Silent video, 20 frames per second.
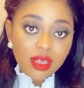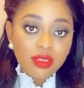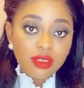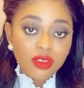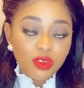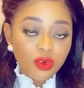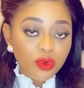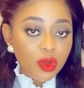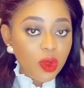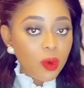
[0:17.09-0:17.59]

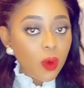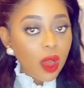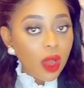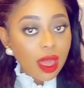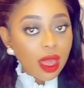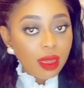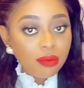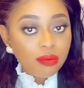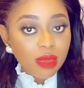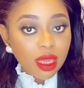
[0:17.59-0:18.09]
the
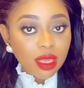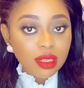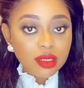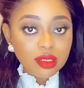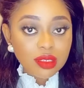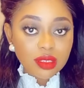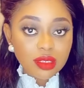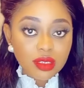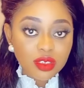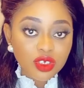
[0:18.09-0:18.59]

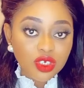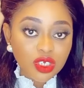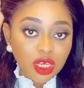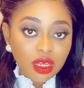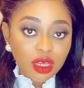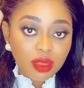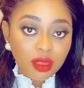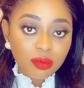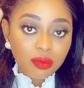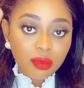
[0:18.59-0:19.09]
requirements, the
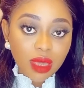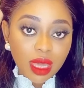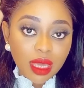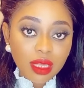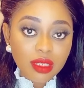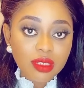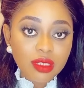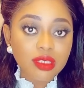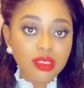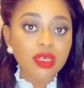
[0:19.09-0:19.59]

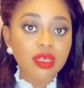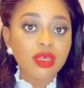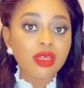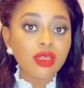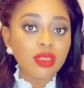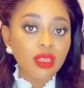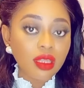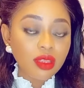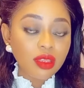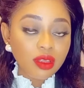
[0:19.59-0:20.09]
documents,
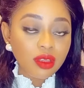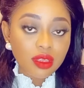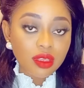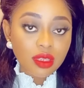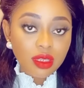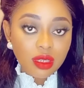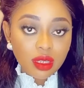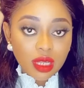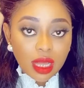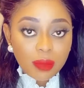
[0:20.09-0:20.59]

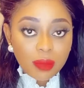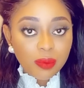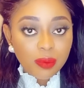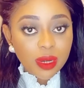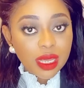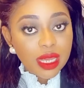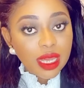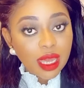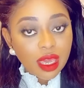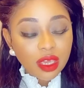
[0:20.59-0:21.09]
the
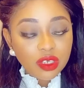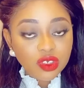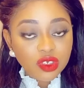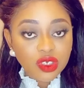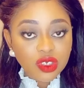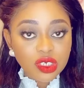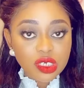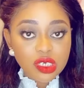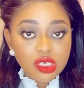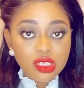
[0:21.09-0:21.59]

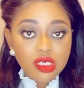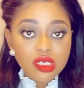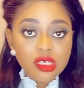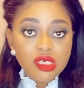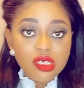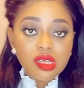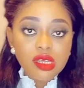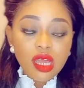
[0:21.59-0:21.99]
application.